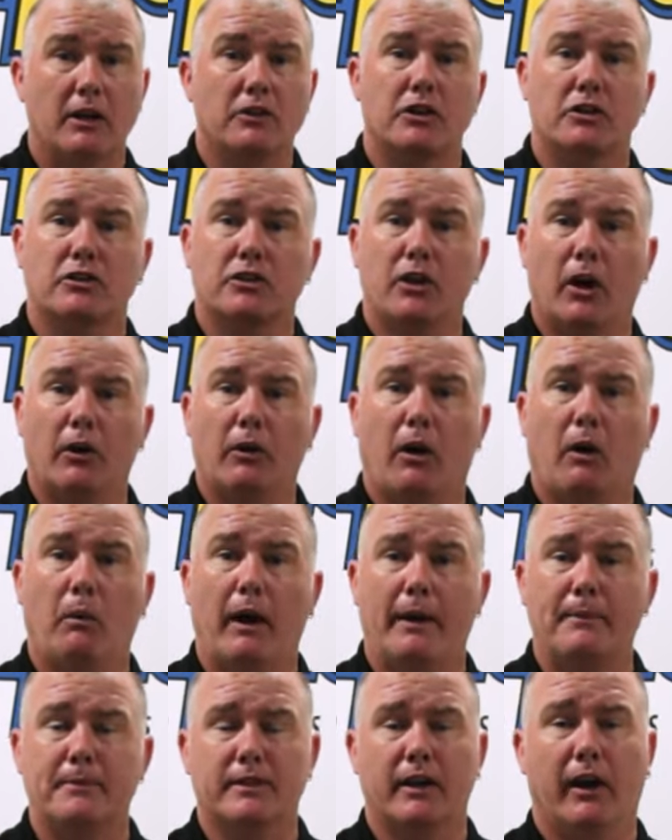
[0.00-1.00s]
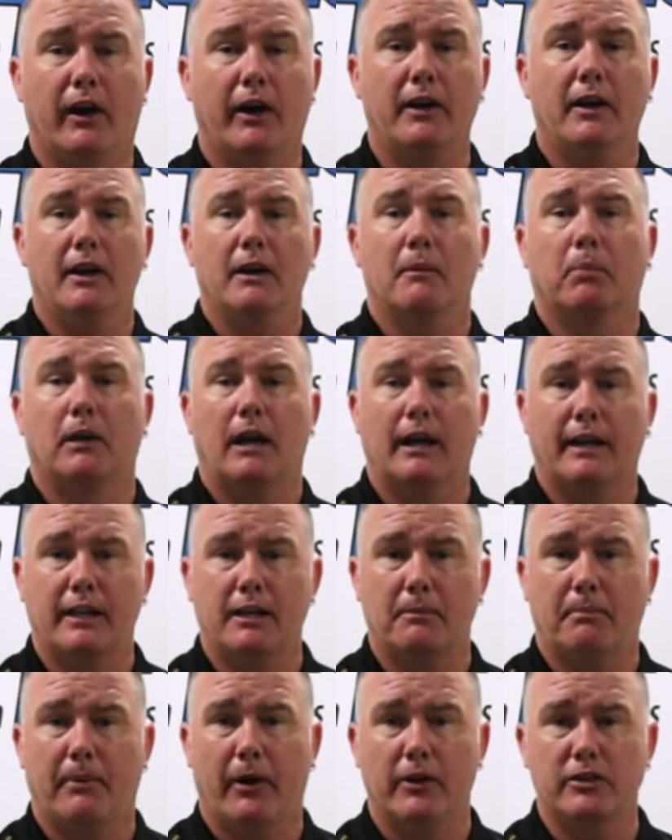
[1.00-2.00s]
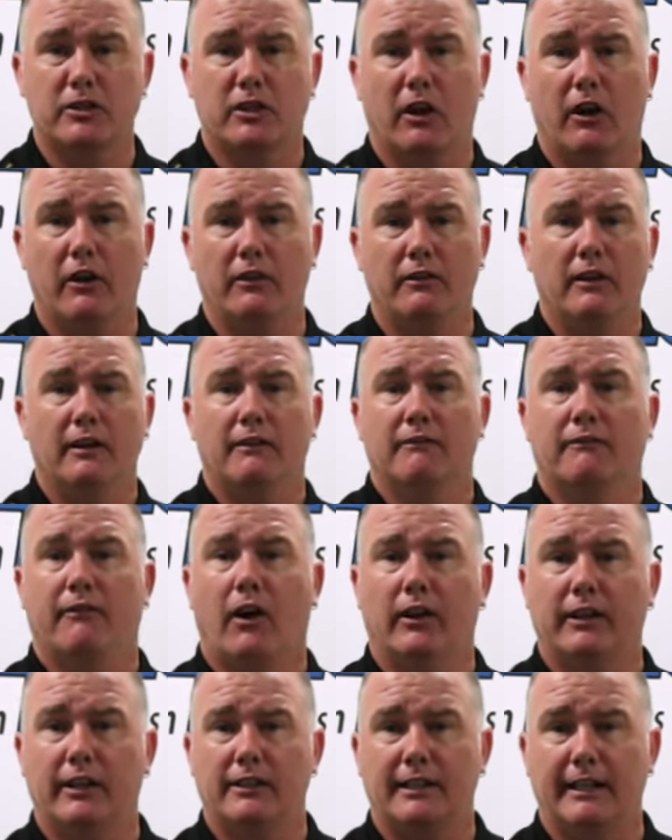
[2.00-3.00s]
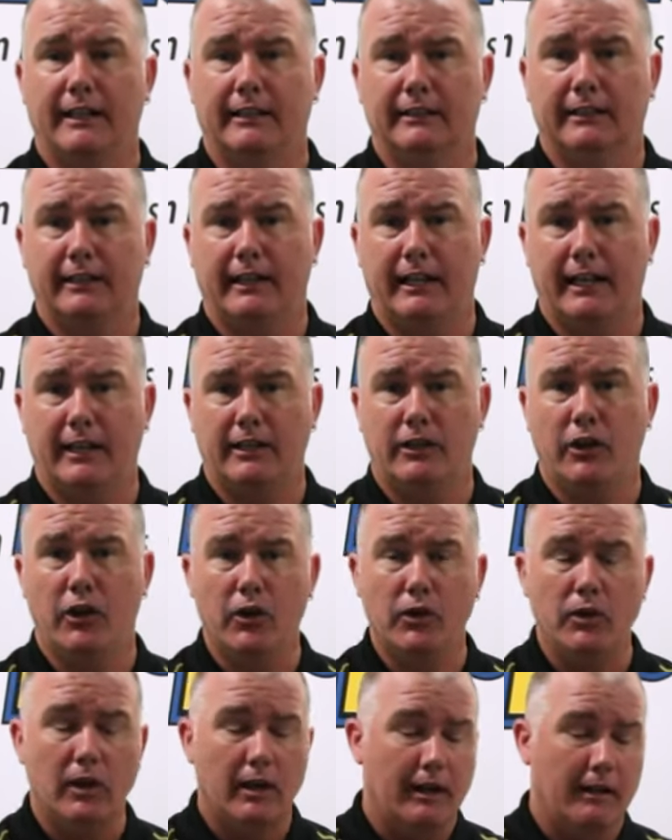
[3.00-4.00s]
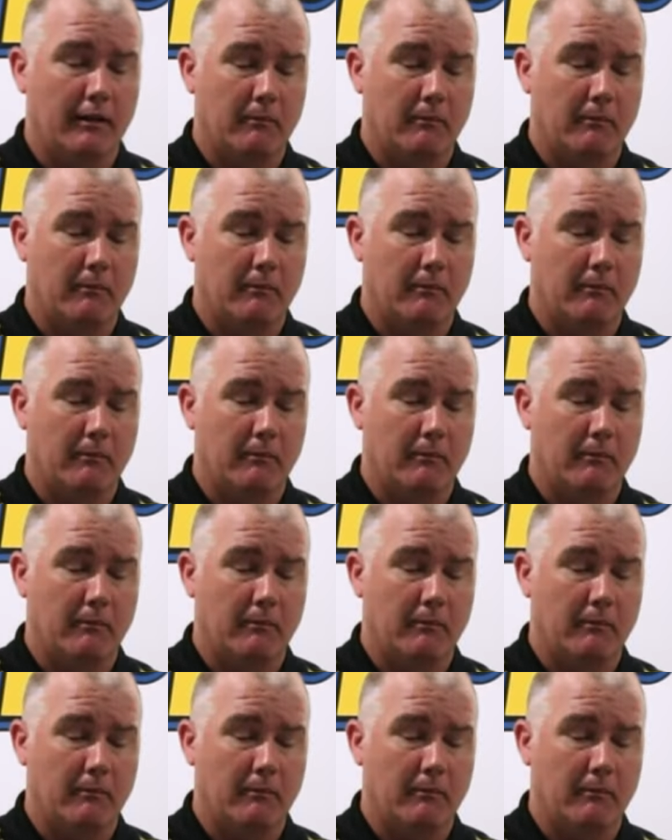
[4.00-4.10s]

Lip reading: Just go to our website, plug in your postcode, find a dealer near you,